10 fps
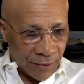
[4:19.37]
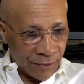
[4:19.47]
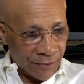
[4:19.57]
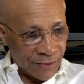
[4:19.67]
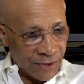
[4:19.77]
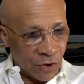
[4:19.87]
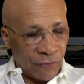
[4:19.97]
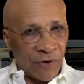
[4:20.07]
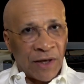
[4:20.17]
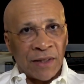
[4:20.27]

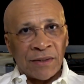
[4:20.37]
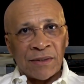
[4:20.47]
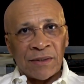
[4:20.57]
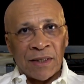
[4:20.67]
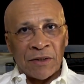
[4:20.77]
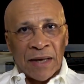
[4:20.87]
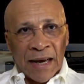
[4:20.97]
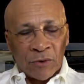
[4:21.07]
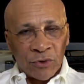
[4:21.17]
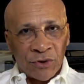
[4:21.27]
sycophants in the
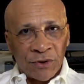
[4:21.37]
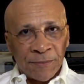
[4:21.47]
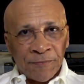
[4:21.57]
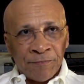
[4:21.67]
House